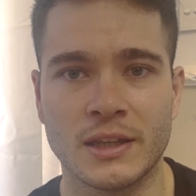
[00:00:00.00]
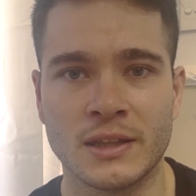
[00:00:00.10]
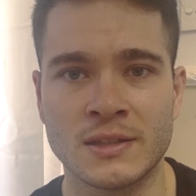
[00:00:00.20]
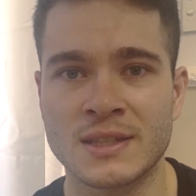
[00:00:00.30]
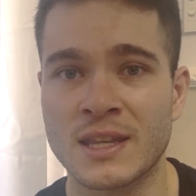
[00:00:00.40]

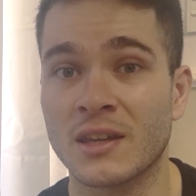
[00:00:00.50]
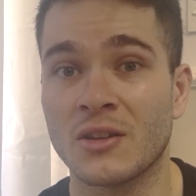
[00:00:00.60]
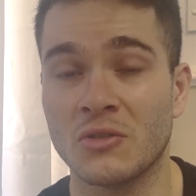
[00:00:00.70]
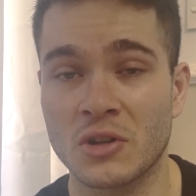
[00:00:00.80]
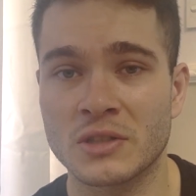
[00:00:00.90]
this is taking a
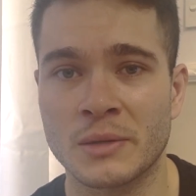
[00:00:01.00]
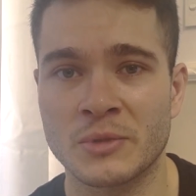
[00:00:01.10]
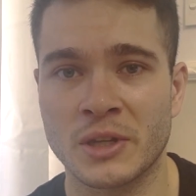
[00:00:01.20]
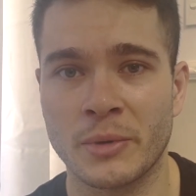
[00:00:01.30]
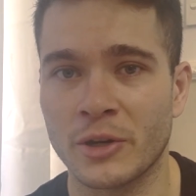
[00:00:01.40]
long time to
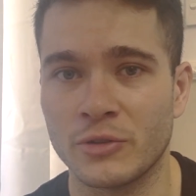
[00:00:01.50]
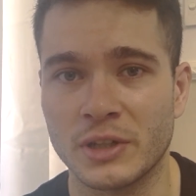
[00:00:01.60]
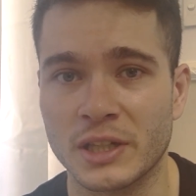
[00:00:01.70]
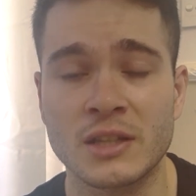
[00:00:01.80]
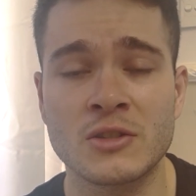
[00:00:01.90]
get better.
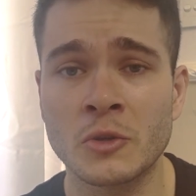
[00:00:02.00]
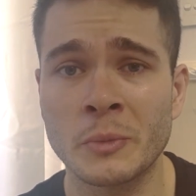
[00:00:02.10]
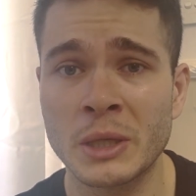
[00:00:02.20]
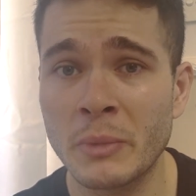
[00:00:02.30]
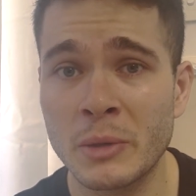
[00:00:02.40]
Like, it took
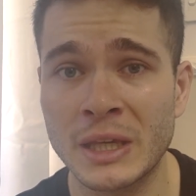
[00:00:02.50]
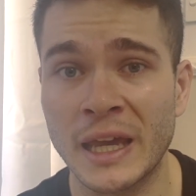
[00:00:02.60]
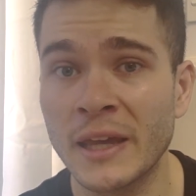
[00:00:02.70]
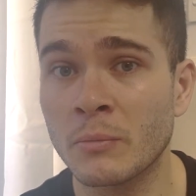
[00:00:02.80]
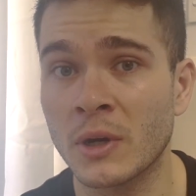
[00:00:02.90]
me maybe
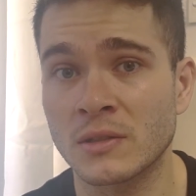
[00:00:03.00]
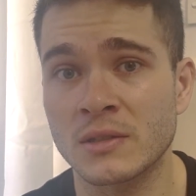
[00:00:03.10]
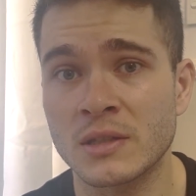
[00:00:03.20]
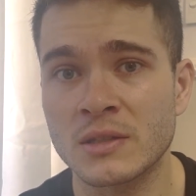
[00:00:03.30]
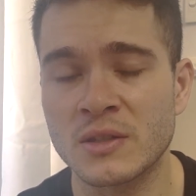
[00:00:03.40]
8 months
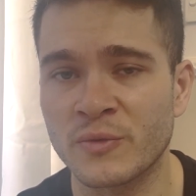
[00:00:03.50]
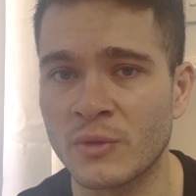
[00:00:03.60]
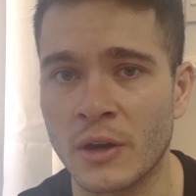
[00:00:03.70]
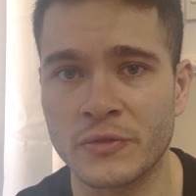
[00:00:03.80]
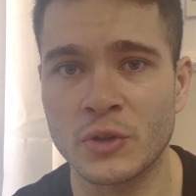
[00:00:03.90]
to
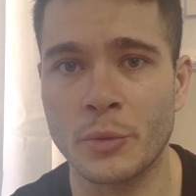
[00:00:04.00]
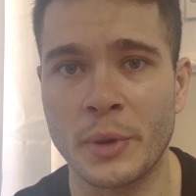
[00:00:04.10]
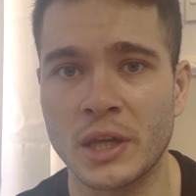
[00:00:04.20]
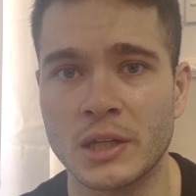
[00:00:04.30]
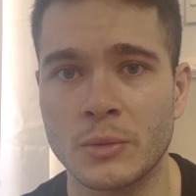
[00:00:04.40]
not feel the
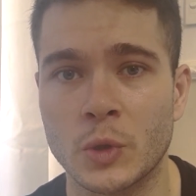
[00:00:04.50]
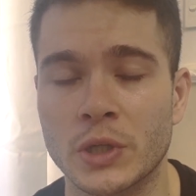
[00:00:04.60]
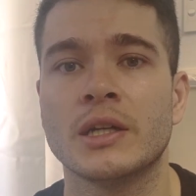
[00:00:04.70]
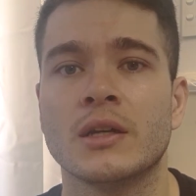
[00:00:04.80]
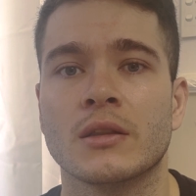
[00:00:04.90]
pain anymore.
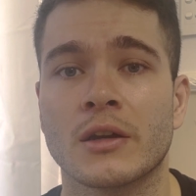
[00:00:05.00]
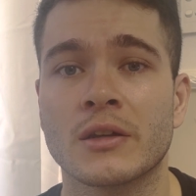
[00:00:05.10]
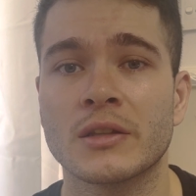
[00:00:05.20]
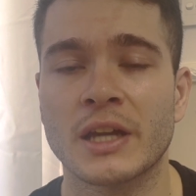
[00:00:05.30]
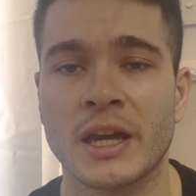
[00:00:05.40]

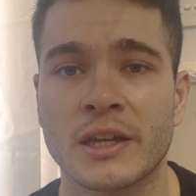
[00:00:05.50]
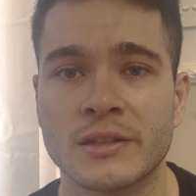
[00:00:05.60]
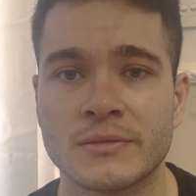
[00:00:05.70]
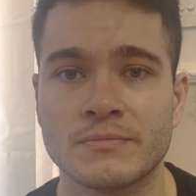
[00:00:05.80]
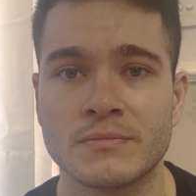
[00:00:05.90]
Luckily, I had
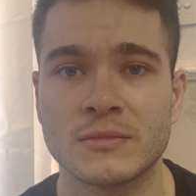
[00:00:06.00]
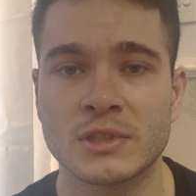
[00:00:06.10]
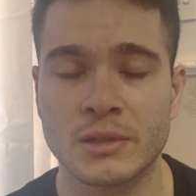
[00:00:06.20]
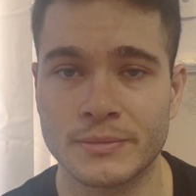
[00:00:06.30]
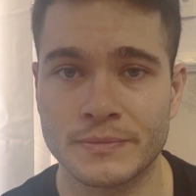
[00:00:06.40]

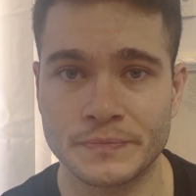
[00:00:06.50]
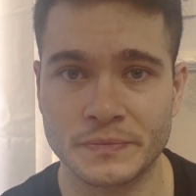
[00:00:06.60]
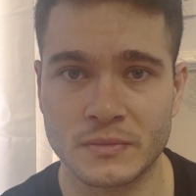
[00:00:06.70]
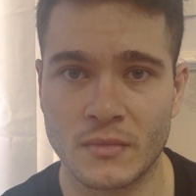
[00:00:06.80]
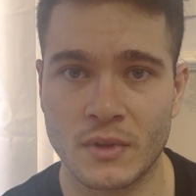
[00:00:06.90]
some
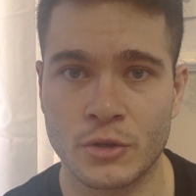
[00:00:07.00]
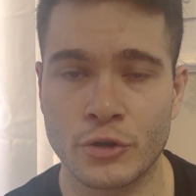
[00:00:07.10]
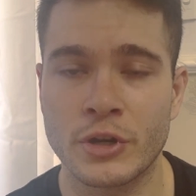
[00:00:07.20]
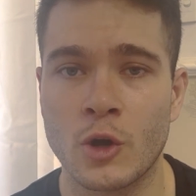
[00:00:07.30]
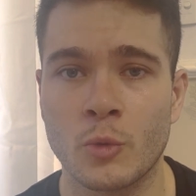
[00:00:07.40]

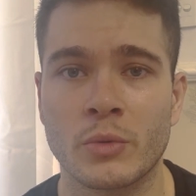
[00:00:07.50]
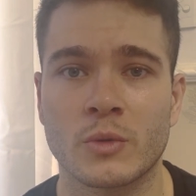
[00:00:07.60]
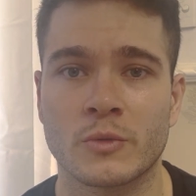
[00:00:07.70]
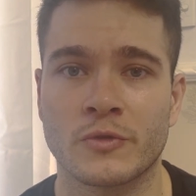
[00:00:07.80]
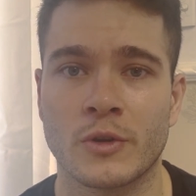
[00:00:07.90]
good help
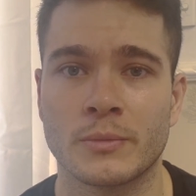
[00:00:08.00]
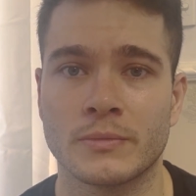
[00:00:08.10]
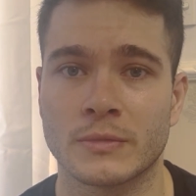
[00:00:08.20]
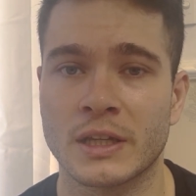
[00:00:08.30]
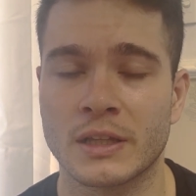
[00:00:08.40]

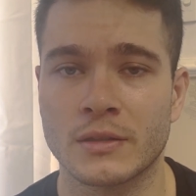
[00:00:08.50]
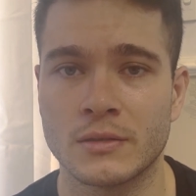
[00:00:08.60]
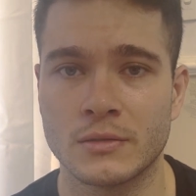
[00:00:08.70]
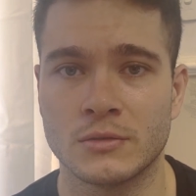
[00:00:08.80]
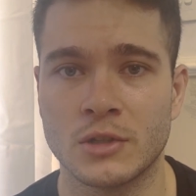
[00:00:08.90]
from
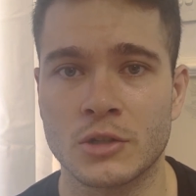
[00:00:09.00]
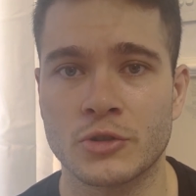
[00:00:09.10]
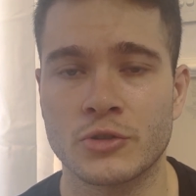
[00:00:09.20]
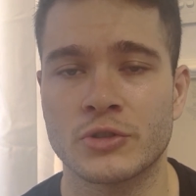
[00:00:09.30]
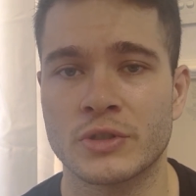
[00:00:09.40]

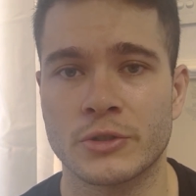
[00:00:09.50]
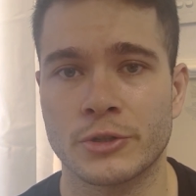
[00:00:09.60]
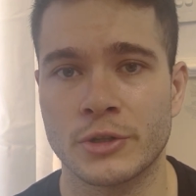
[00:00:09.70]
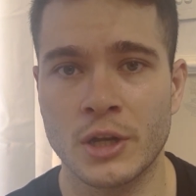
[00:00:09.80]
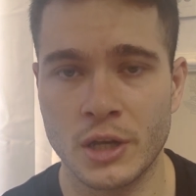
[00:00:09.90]
doctors
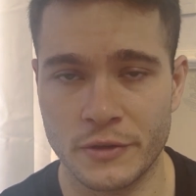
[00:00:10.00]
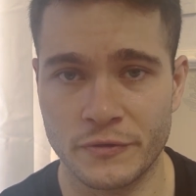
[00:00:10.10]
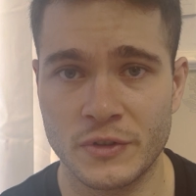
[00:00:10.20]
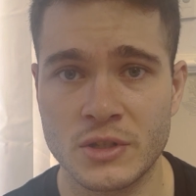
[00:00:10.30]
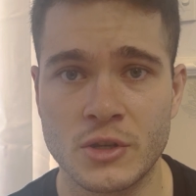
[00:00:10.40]
and
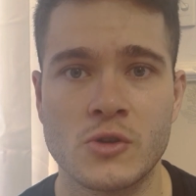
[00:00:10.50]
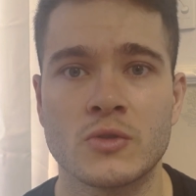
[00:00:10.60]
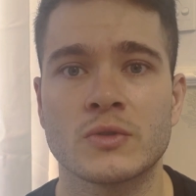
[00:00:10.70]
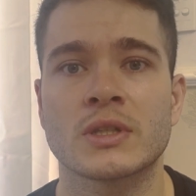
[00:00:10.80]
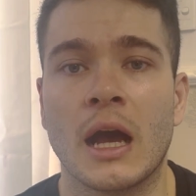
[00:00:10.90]

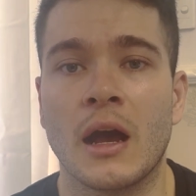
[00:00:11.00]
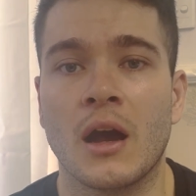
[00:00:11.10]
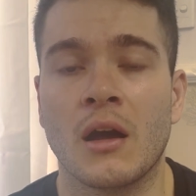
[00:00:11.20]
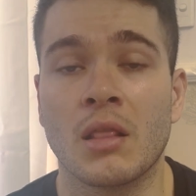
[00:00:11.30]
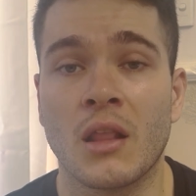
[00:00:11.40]
physios.
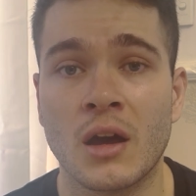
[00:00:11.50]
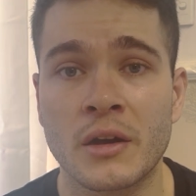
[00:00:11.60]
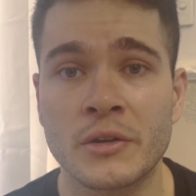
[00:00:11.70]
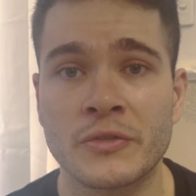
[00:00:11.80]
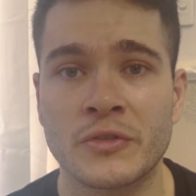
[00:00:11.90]
A lot
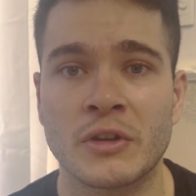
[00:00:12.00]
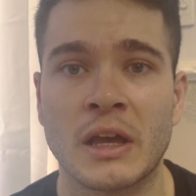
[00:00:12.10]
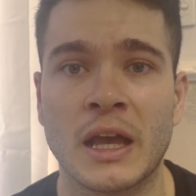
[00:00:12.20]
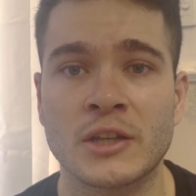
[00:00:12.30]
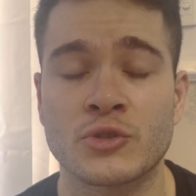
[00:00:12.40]
of
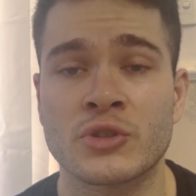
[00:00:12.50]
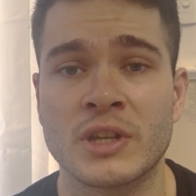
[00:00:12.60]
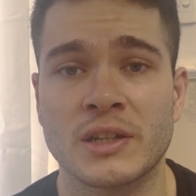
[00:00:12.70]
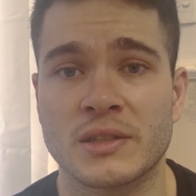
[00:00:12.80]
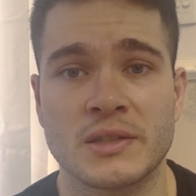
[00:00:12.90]

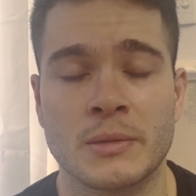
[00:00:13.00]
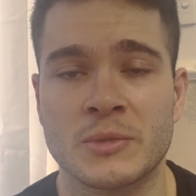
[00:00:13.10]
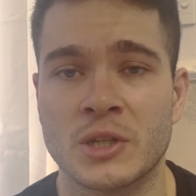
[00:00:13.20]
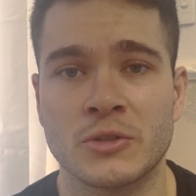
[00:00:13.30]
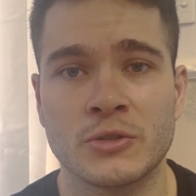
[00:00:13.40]
exercises. I'm
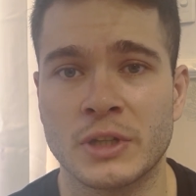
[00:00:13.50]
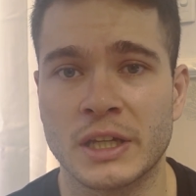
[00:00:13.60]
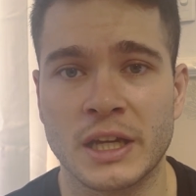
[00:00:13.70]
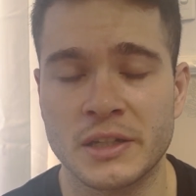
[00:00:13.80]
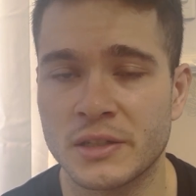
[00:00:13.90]
telling you,
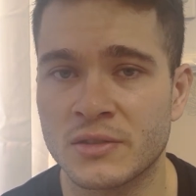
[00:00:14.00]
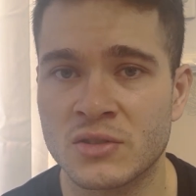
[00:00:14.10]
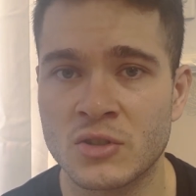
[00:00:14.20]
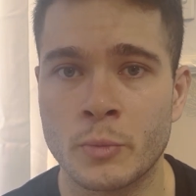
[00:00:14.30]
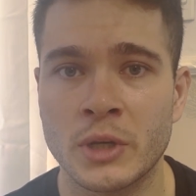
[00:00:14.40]
like, I did
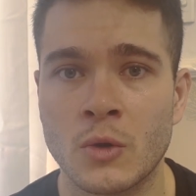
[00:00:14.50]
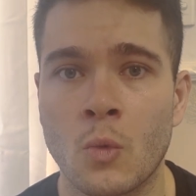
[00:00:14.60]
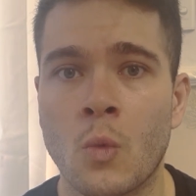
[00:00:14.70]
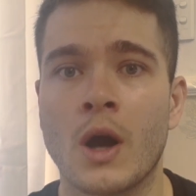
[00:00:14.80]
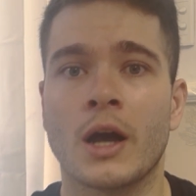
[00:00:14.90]
so many
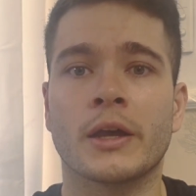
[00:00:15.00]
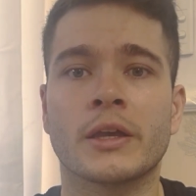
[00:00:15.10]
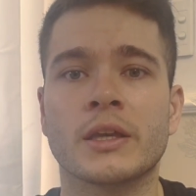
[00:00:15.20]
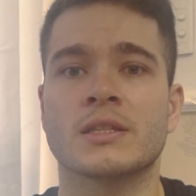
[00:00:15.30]
Y,